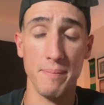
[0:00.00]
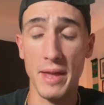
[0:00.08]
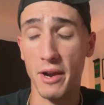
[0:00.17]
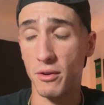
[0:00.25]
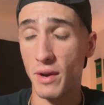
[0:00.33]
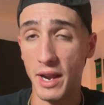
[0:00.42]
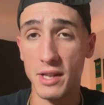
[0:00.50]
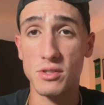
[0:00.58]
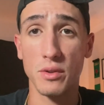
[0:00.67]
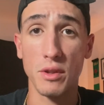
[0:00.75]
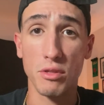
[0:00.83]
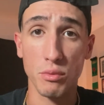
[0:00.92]
Now, granted, it's
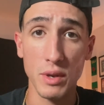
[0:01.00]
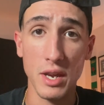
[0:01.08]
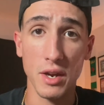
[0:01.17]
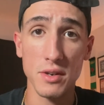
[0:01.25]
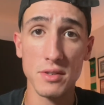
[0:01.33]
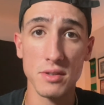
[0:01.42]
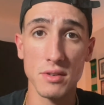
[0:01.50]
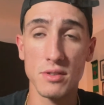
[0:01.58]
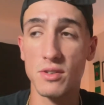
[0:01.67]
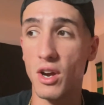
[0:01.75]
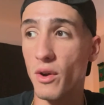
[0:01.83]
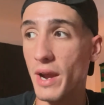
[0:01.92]
only 3 years,
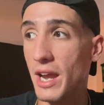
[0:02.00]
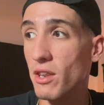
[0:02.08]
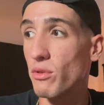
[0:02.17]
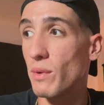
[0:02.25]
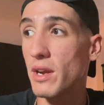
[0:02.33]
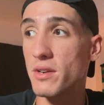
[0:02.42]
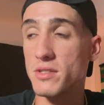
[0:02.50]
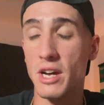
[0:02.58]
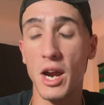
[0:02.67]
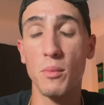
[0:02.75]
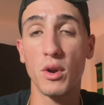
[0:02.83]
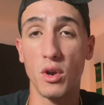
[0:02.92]
so in 3 years'
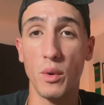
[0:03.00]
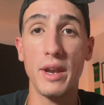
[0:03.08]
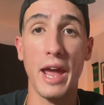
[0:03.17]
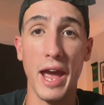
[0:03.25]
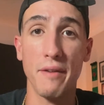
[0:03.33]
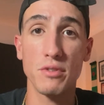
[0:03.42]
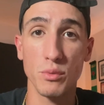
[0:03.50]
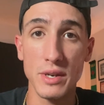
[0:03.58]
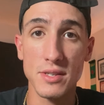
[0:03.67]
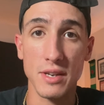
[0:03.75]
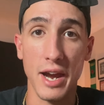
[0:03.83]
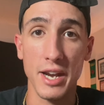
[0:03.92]
time, we're going to have to
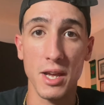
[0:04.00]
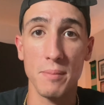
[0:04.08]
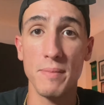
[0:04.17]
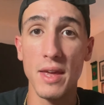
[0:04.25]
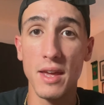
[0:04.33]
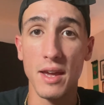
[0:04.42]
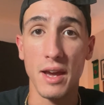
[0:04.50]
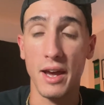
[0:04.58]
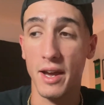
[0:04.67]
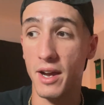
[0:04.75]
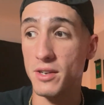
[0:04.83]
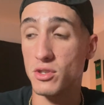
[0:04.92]
re-sign him,
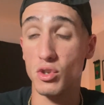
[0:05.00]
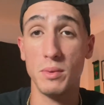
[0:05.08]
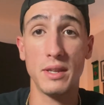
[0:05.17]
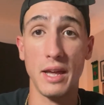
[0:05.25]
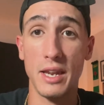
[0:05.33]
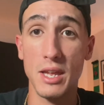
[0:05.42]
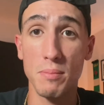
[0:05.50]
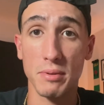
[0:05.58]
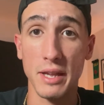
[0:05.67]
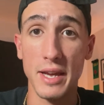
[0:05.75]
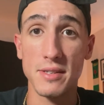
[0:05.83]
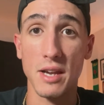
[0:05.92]
assuming that he
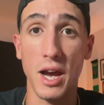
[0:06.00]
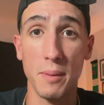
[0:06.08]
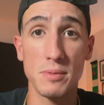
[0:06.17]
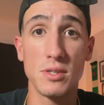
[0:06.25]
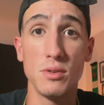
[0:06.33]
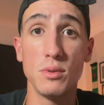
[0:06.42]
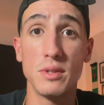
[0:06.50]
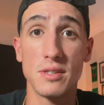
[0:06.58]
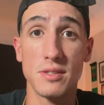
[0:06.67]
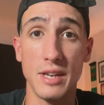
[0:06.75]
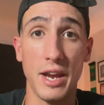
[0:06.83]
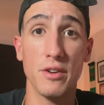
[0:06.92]
plays up to the
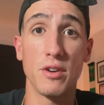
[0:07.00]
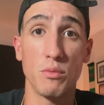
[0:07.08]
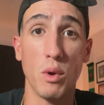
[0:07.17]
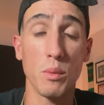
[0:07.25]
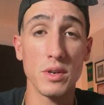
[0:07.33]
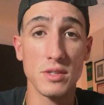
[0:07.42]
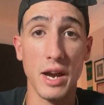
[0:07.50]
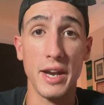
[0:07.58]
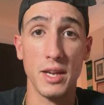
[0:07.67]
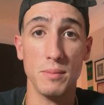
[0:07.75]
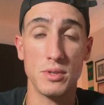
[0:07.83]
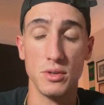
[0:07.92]
standard of what we're
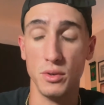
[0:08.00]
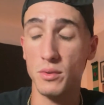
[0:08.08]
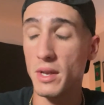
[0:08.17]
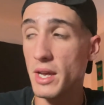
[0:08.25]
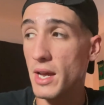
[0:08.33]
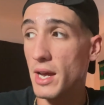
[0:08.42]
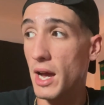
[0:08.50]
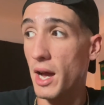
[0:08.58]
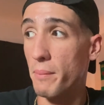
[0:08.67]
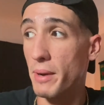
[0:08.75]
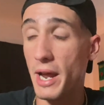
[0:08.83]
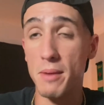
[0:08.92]
signing him to,
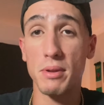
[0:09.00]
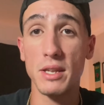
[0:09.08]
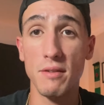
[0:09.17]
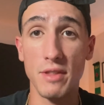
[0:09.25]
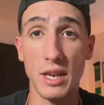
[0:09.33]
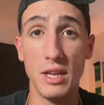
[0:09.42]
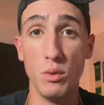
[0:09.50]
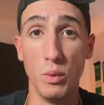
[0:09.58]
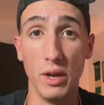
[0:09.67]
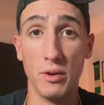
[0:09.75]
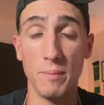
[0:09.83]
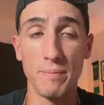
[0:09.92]
but I believe that he will.